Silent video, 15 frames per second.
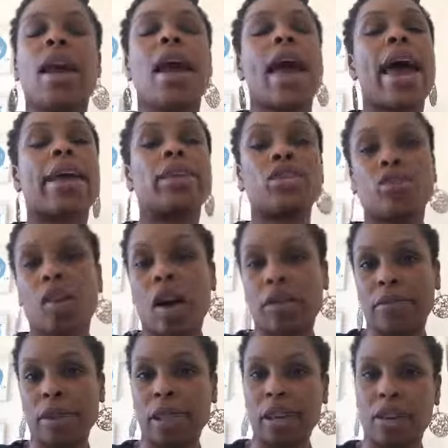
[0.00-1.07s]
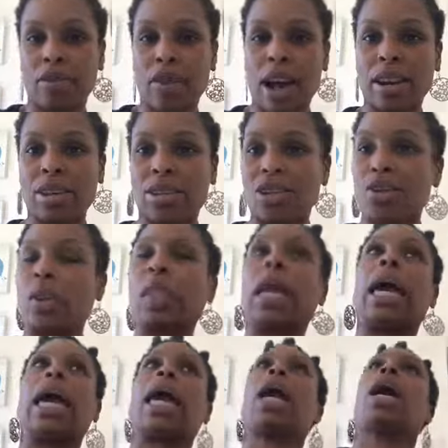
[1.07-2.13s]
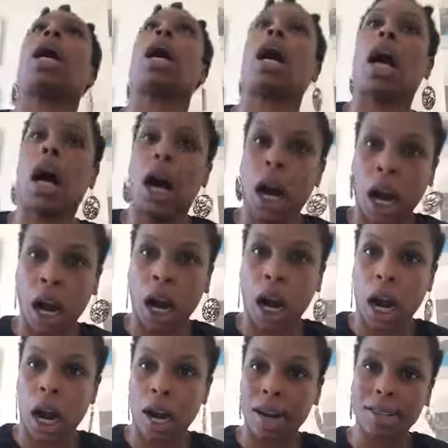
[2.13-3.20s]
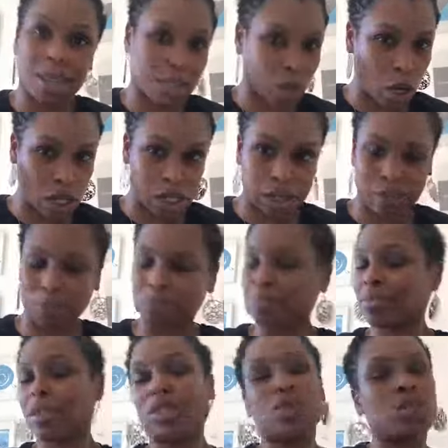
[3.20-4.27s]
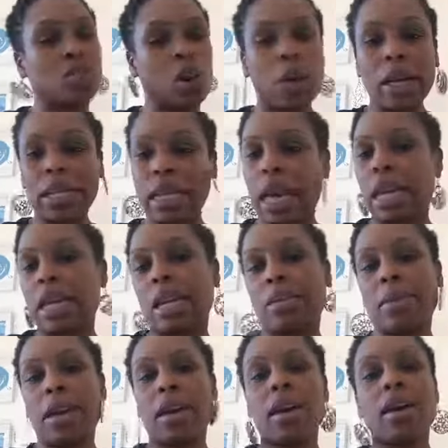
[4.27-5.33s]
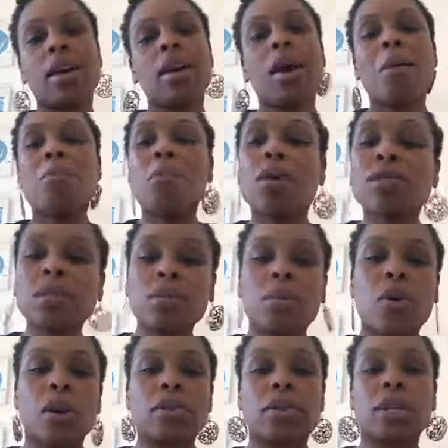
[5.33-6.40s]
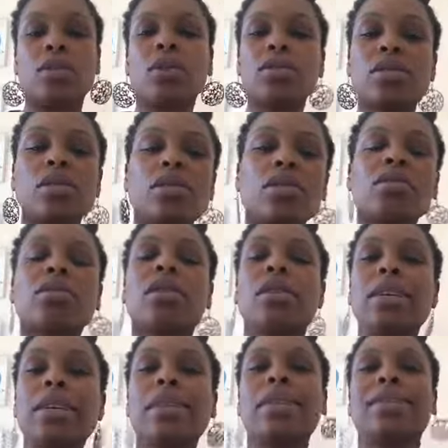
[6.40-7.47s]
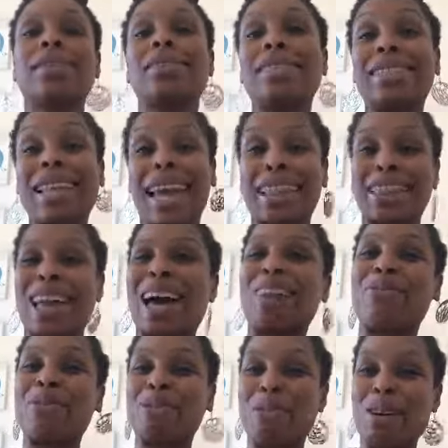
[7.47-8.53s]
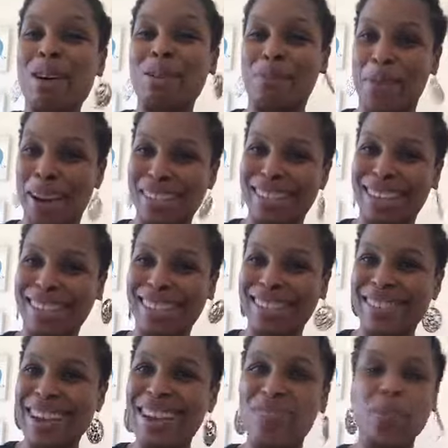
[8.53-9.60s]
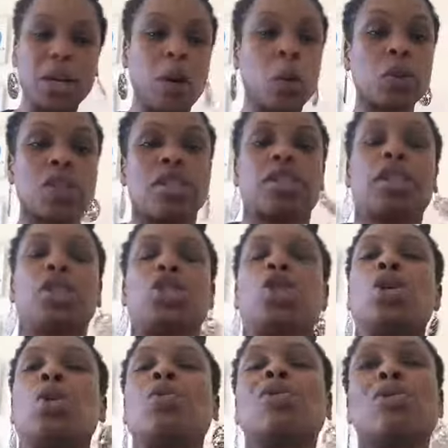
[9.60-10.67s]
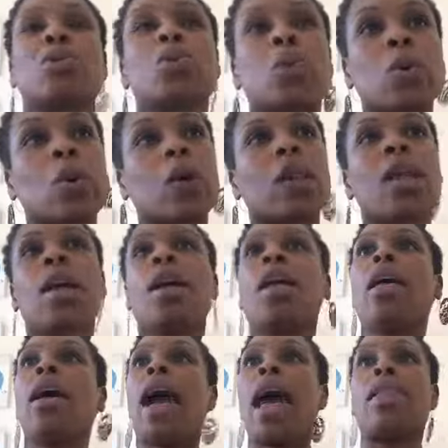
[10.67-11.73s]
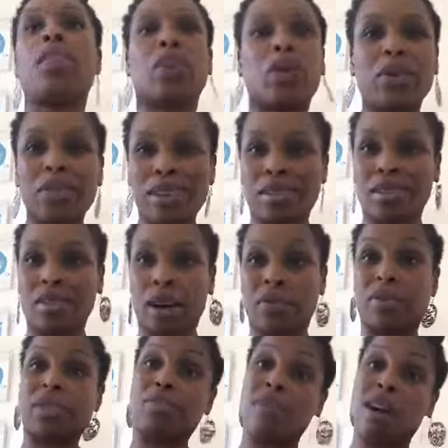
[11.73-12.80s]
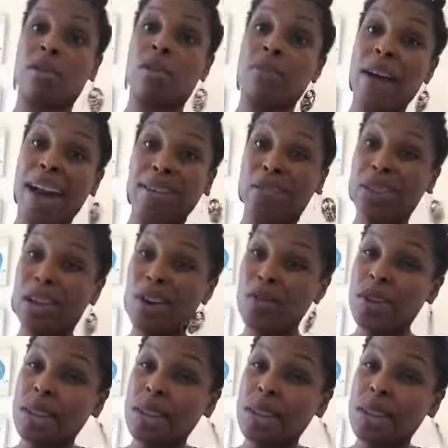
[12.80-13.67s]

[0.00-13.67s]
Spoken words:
and a strong feeling of gratitude. Like, that's awesome. So exciting to me. Most importantly, nurses are learning that this is a lifelong process, right? We don't just get to go to school and learn this stuff. As a matter of fact, we don't